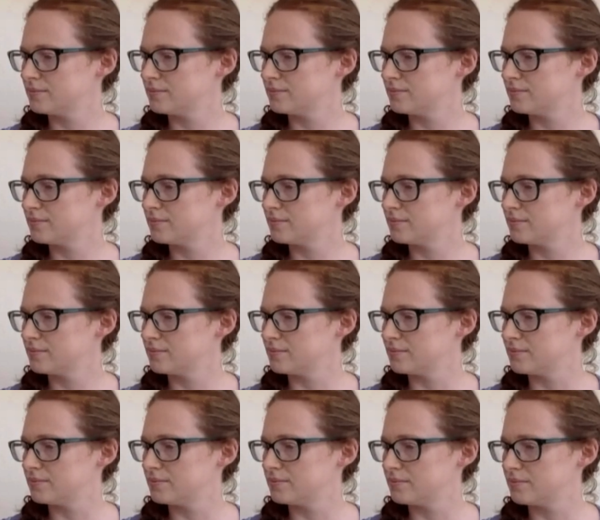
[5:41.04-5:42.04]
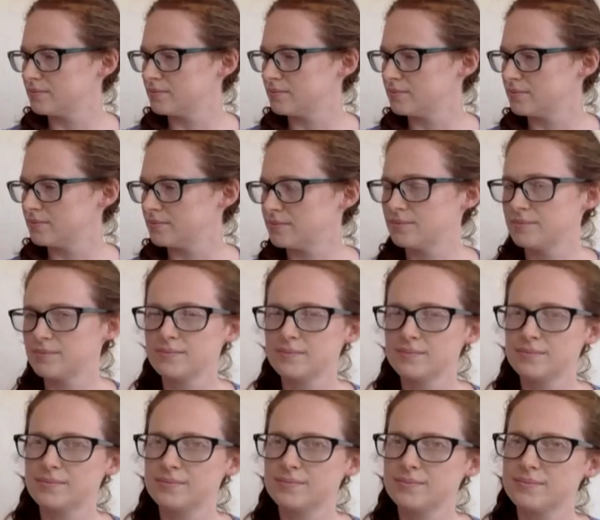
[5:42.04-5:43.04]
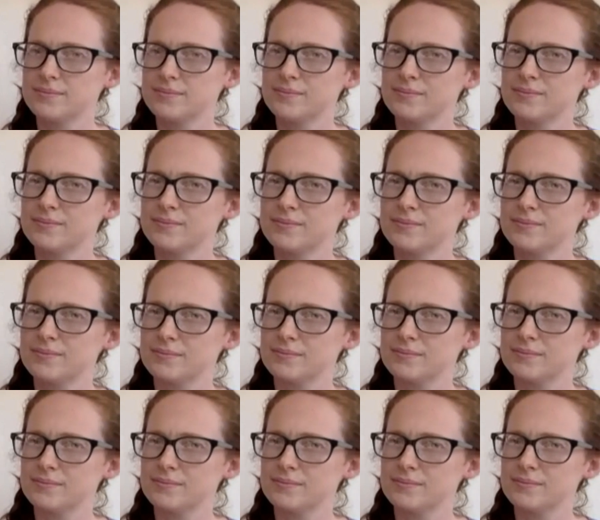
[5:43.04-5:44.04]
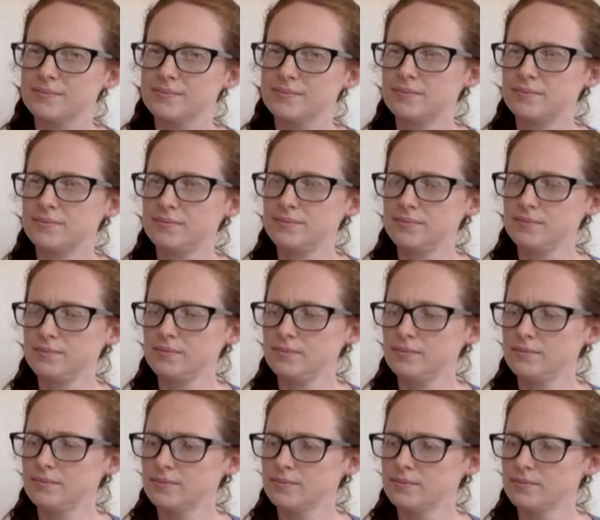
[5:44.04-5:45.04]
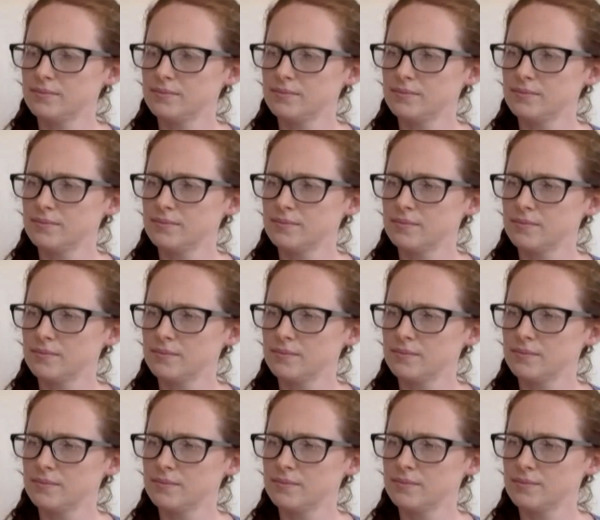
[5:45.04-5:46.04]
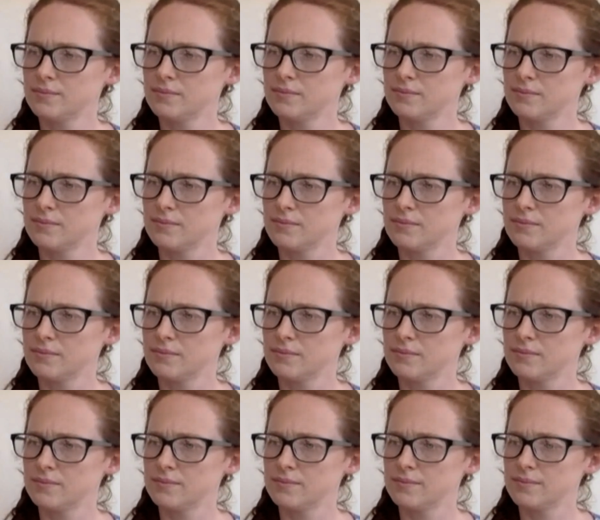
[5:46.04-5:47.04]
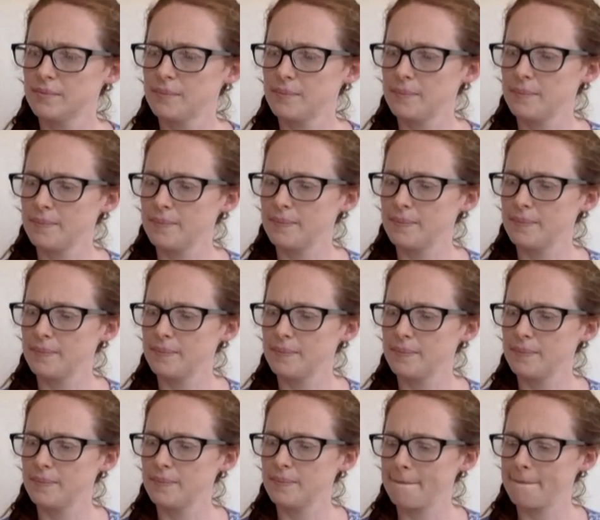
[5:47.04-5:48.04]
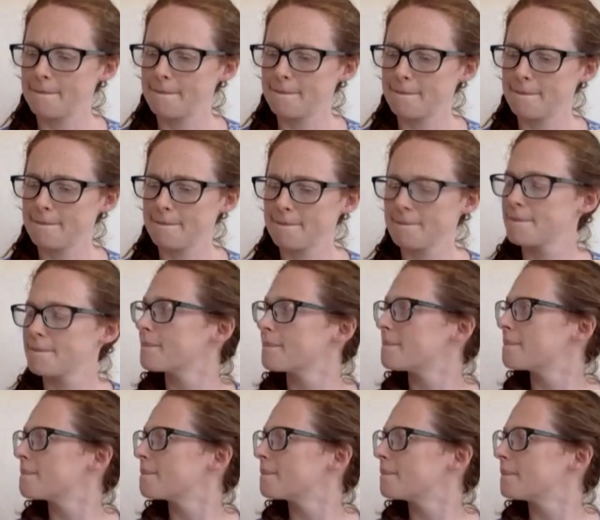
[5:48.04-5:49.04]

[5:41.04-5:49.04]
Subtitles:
The person shown says nothing.